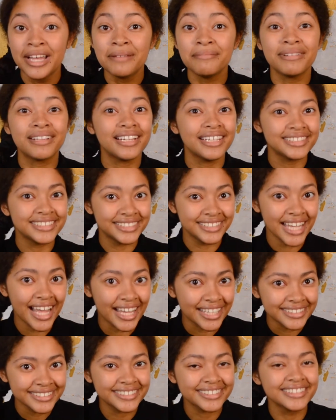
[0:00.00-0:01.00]
Because
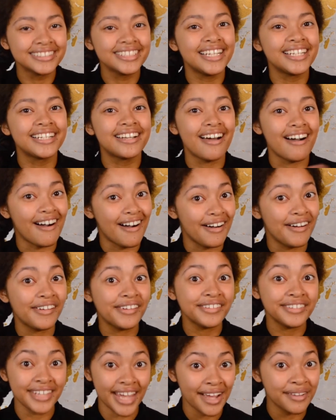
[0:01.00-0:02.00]
yes, like all
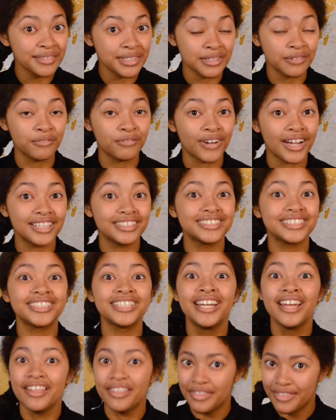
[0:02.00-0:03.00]
nouns in French,
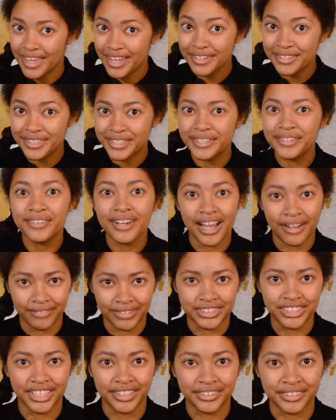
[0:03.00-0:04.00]
they too have a
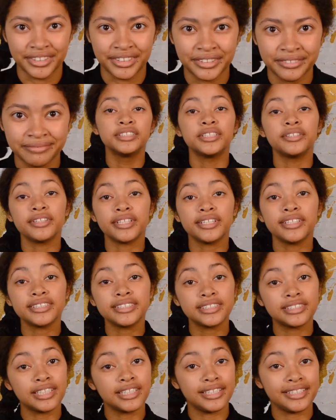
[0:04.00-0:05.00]
gender. So here's
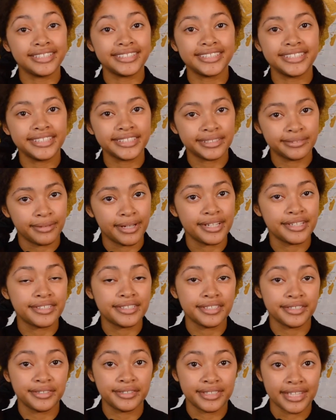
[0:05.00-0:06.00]
the easiest way
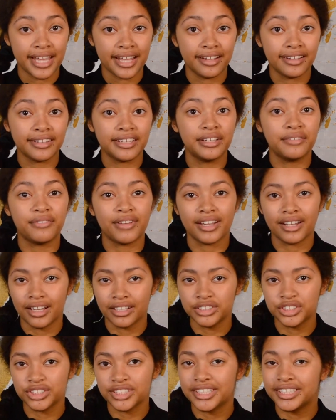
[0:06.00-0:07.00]
to tell if a
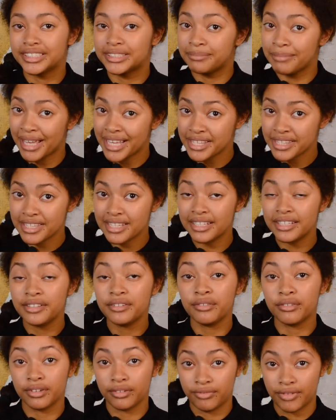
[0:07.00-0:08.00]
country is masculine
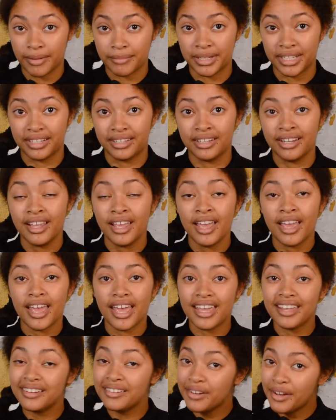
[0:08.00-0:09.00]
or feminine.
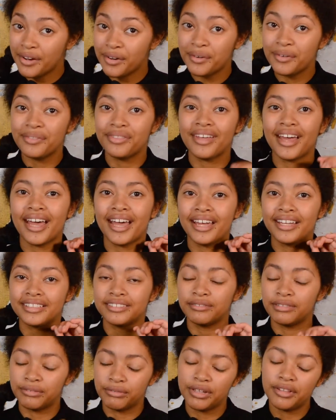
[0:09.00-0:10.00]
And know that
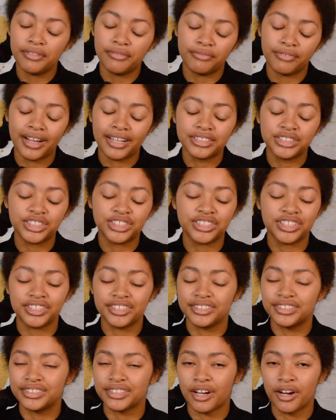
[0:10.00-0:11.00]
with French, there
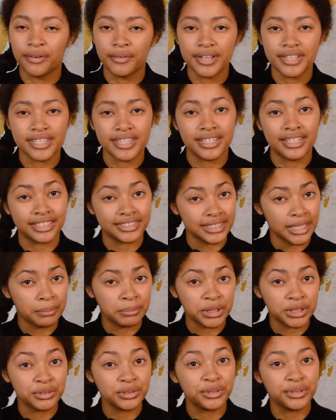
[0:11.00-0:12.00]
is always an
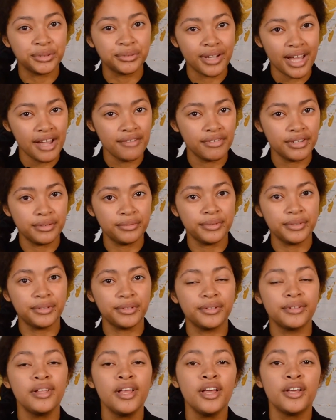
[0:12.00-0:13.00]
exception to every
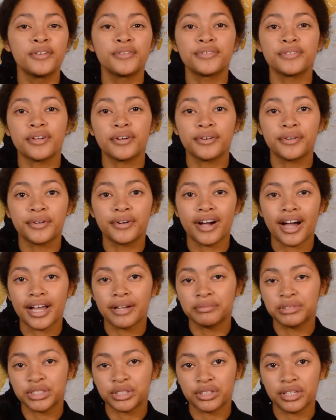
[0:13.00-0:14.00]
rule. So I'm
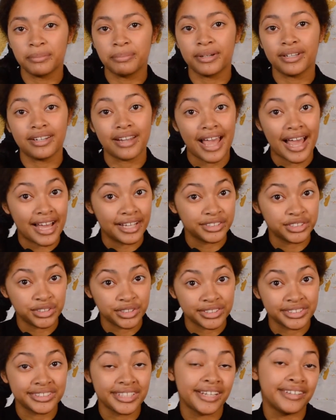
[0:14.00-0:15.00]
just gonna put
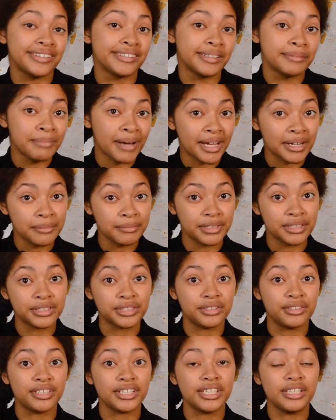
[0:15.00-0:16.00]
asterisks down at the bottom of the
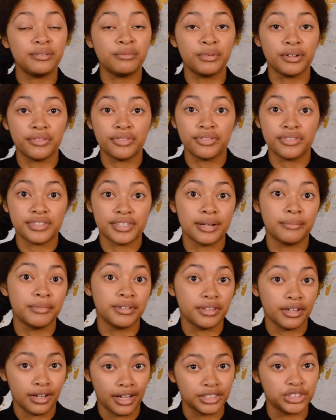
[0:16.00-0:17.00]
screen with some of
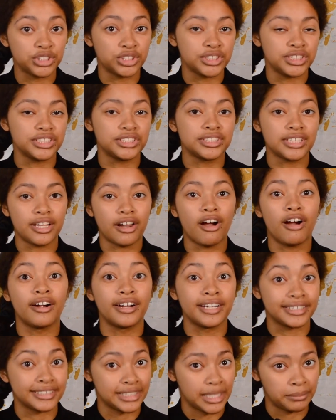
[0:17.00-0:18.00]
the countries that are
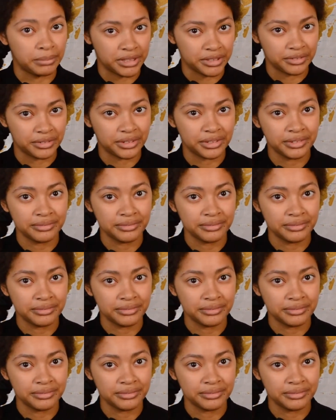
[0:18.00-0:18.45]
exceptions.